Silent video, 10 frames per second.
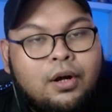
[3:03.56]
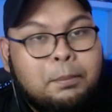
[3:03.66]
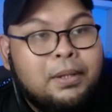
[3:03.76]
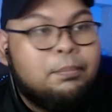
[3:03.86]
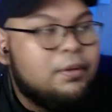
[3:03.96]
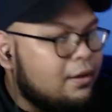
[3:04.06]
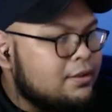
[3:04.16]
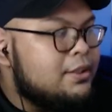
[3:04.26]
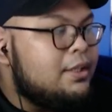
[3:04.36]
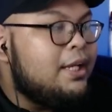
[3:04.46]
be
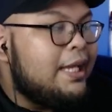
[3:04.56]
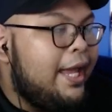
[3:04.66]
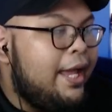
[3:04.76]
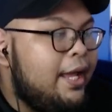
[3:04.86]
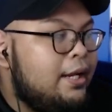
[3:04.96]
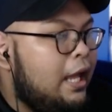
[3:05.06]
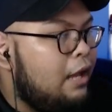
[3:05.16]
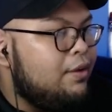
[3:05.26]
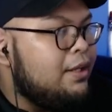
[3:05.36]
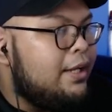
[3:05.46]
blocked, and having